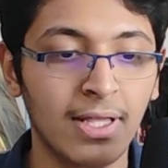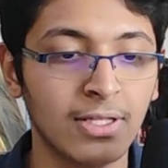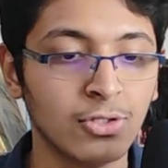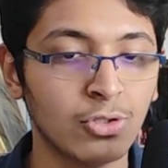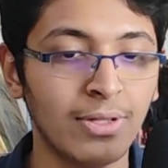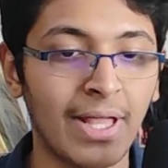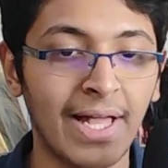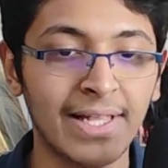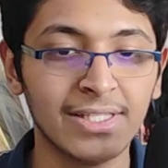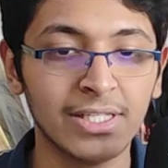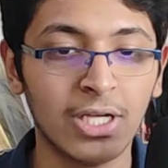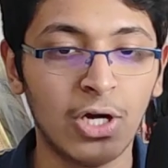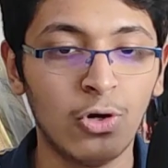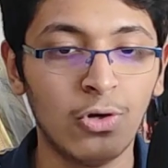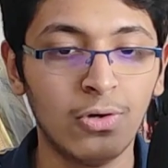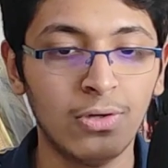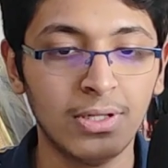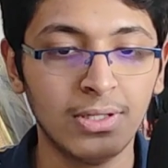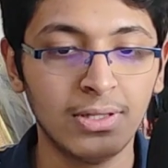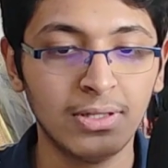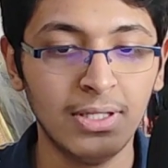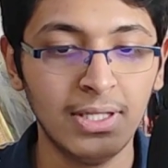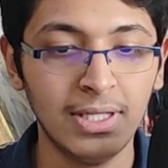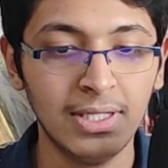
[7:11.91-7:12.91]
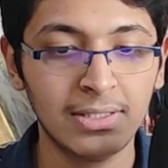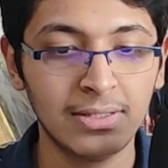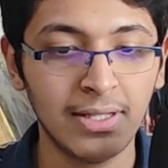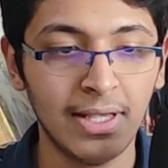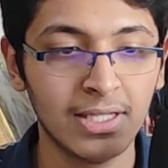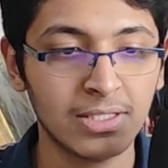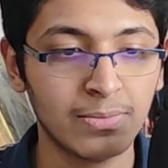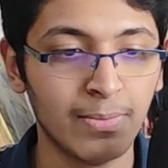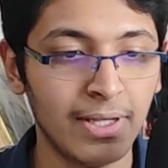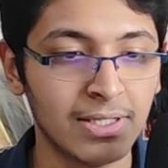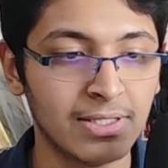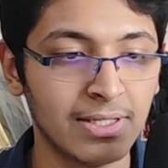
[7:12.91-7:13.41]
So that's how these
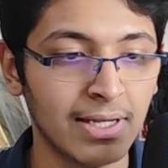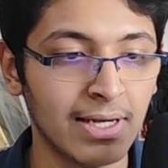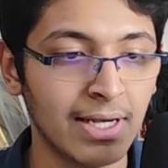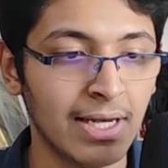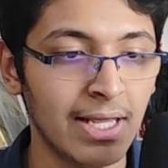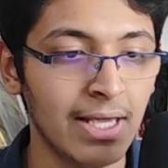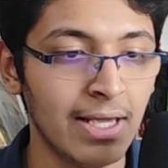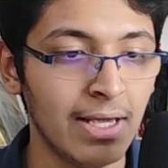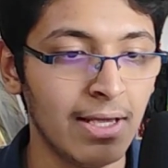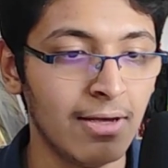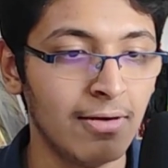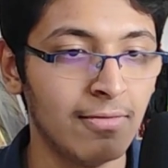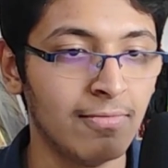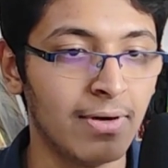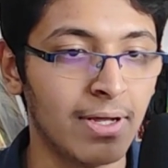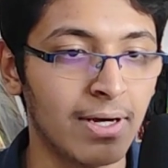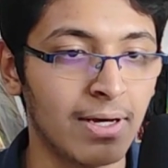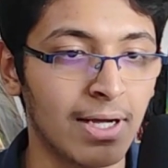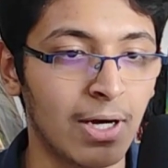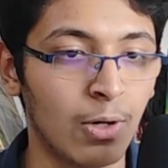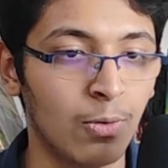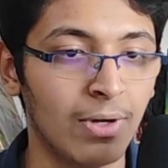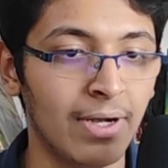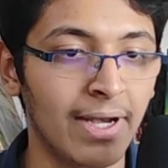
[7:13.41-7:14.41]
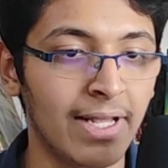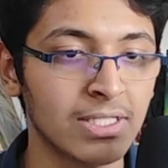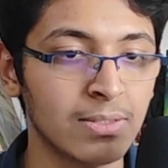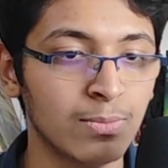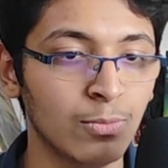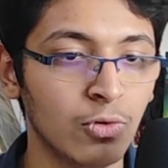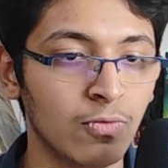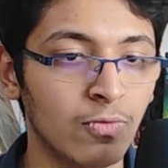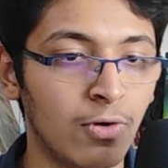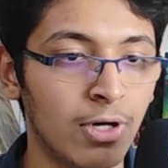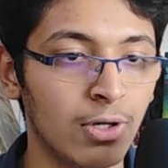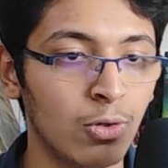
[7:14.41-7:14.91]
things basically work out. Let's
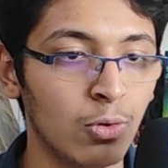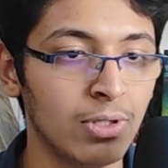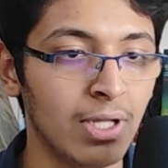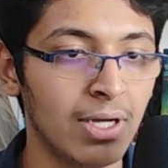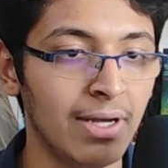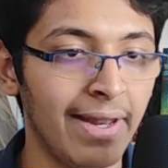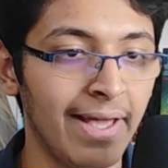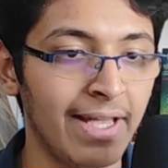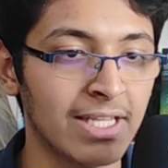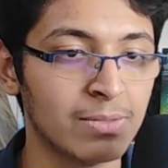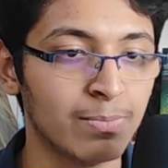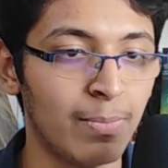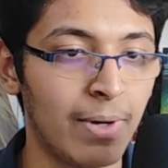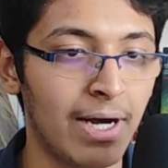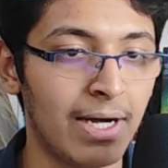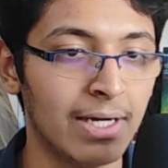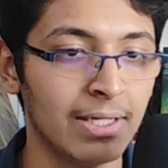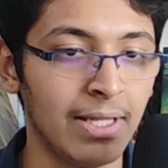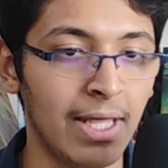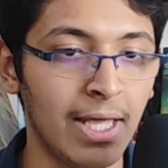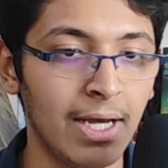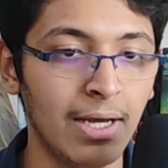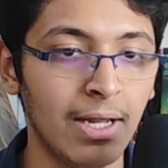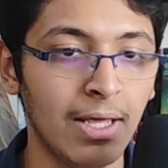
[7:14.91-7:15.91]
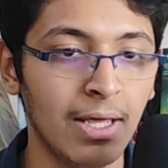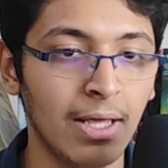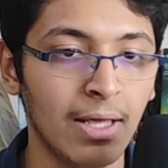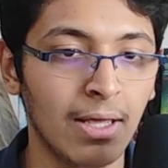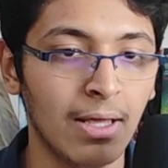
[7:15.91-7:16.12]
move on to the next part then.